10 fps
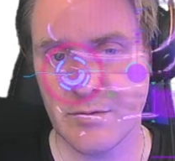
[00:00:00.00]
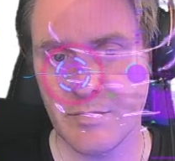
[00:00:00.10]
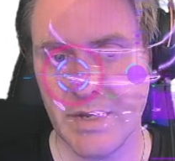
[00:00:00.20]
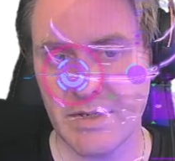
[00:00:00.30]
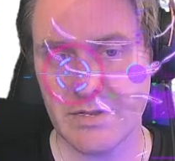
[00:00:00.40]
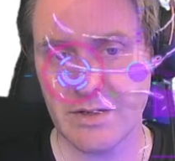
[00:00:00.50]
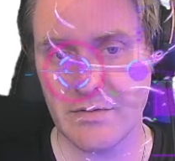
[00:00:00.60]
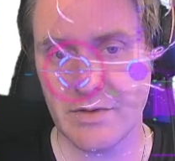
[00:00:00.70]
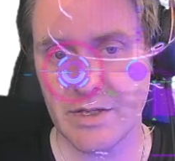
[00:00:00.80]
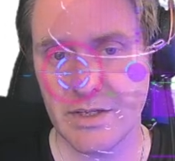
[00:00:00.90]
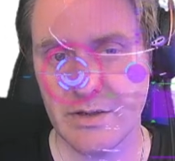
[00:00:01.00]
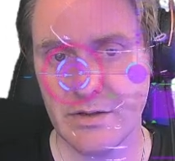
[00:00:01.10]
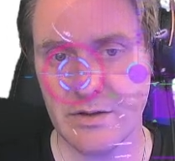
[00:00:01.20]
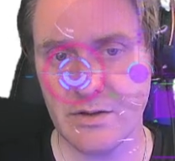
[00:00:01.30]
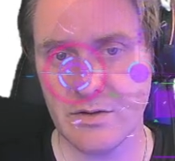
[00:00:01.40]
based off the
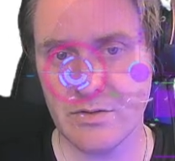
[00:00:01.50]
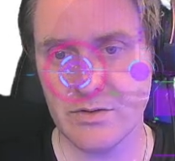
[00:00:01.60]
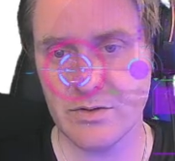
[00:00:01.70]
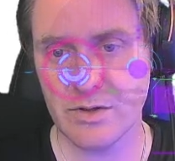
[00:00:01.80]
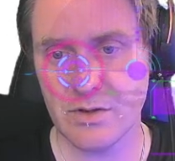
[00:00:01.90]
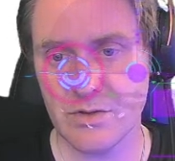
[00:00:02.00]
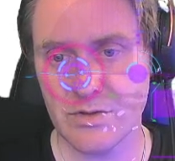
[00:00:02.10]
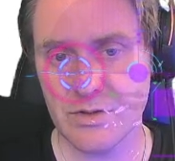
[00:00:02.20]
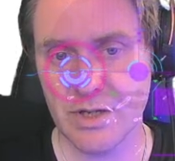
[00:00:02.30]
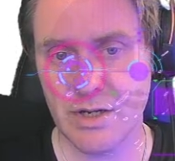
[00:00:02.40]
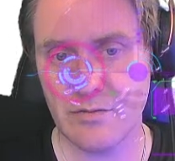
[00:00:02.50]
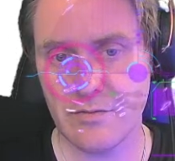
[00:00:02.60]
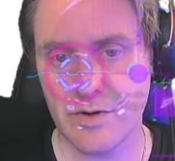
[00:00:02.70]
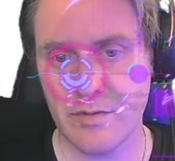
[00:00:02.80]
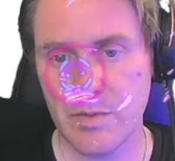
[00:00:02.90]
larger time
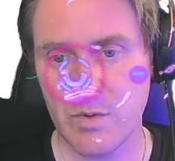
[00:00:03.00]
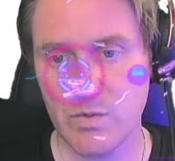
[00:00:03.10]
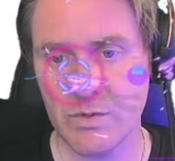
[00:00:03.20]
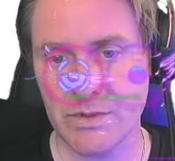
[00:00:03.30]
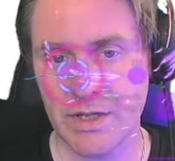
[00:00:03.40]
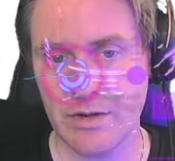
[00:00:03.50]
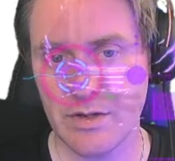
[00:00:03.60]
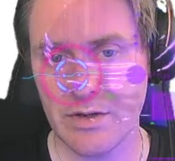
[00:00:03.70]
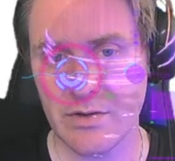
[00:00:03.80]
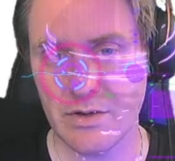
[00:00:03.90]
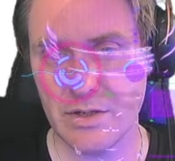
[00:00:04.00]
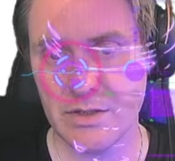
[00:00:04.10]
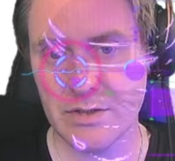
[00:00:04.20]
frame pools down here, it's